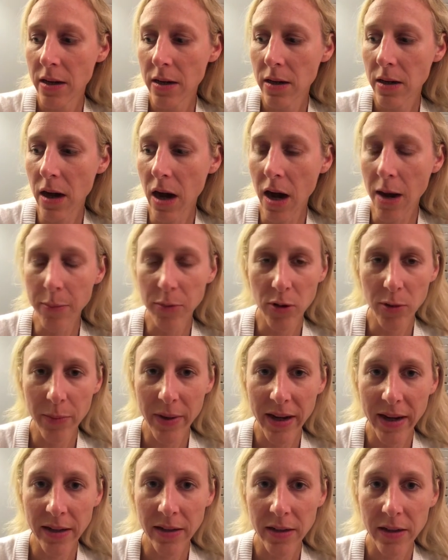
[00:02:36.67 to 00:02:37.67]

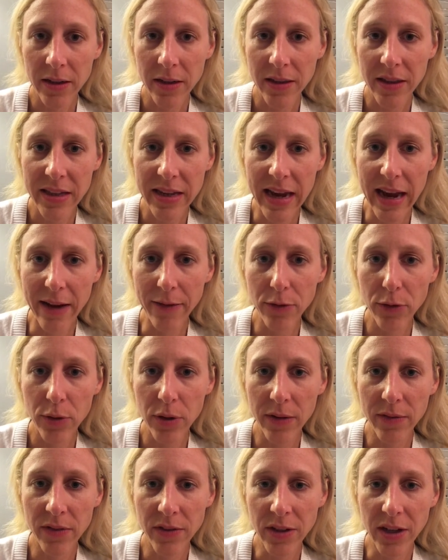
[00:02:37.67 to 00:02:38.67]
compliment the effort
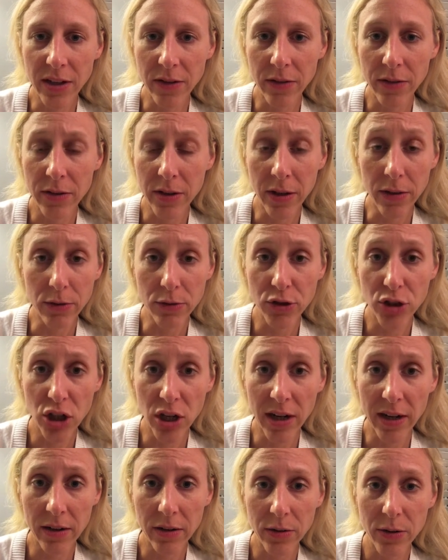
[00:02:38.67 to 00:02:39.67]
of another
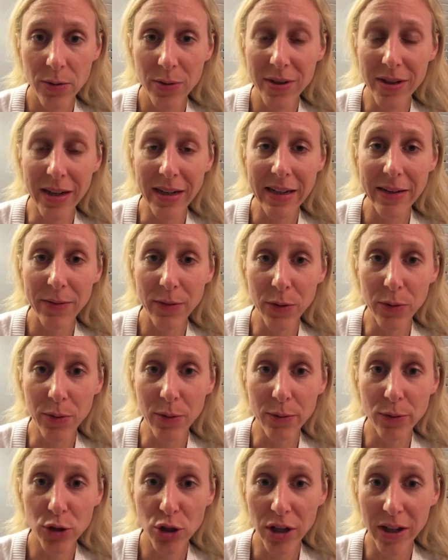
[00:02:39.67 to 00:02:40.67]
child who's not even their
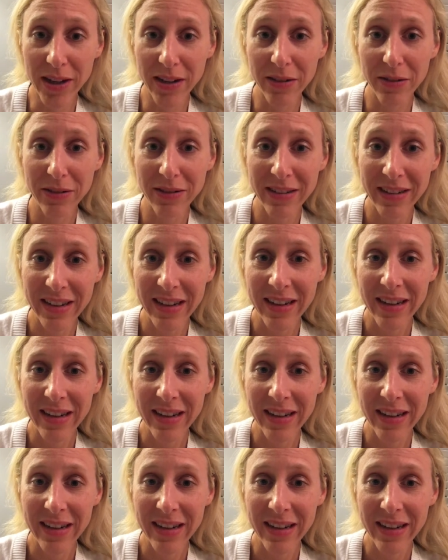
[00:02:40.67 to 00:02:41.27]
own child